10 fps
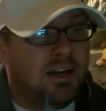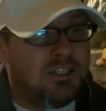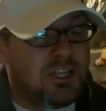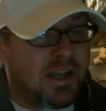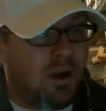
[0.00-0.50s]

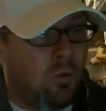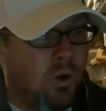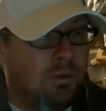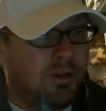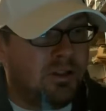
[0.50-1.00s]
Check out
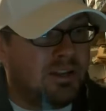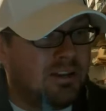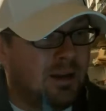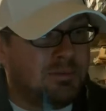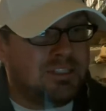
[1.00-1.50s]

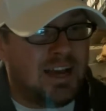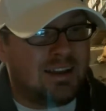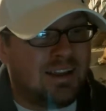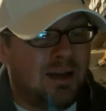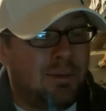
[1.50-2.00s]

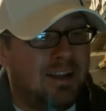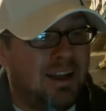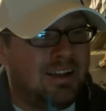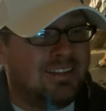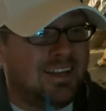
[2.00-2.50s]
1millioncubs.com.
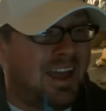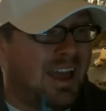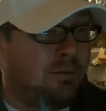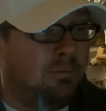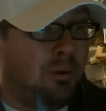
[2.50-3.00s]
I did
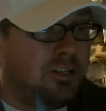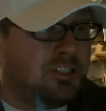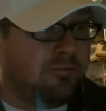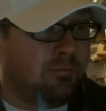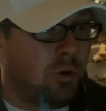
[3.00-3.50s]
add a
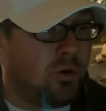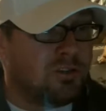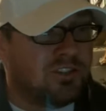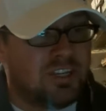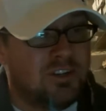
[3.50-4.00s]
bunch of more
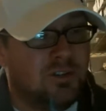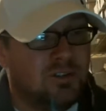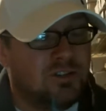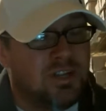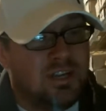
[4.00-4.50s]

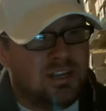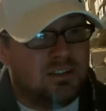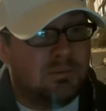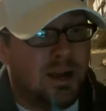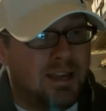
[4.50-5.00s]
singles
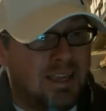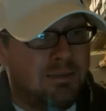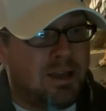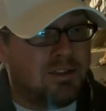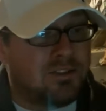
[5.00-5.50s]
to my
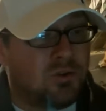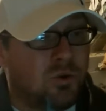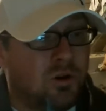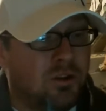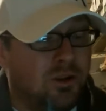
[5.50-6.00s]
eBay
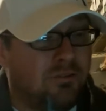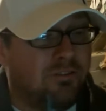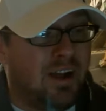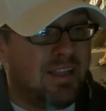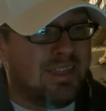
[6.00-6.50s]
store. You can
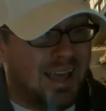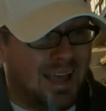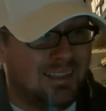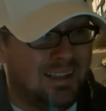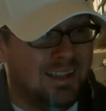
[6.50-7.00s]
find
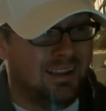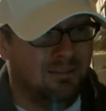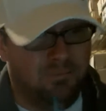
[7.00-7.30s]
that link.